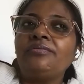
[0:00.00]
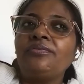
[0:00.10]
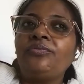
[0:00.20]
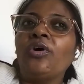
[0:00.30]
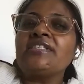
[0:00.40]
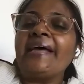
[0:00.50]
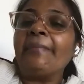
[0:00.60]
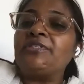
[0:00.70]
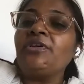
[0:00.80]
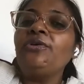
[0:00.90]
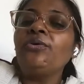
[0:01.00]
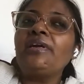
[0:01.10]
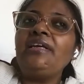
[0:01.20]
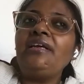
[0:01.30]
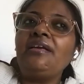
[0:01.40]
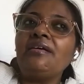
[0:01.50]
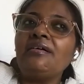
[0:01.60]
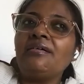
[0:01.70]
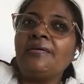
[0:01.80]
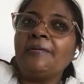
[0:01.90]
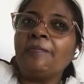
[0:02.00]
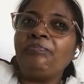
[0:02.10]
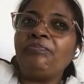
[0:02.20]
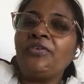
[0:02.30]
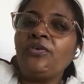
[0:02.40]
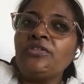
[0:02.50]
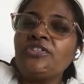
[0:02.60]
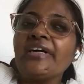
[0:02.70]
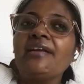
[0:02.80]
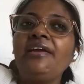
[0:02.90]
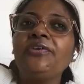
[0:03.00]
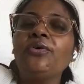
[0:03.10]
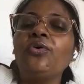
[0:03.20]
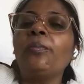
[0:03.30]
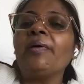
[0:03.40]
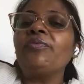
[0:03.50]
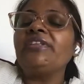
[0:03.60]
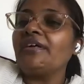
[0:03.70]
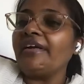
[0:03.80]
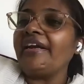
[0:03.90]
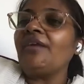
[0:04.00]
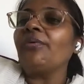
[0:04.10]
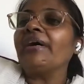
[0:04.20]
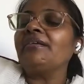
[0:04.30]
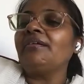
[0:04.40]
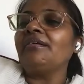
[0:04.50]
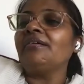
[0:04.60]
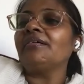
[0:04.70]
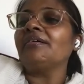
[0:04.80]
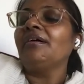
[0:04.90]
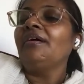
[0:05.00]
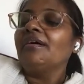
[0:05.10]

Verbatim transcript: was absolutely, um, you know, struggling to cope up with the grade one uh,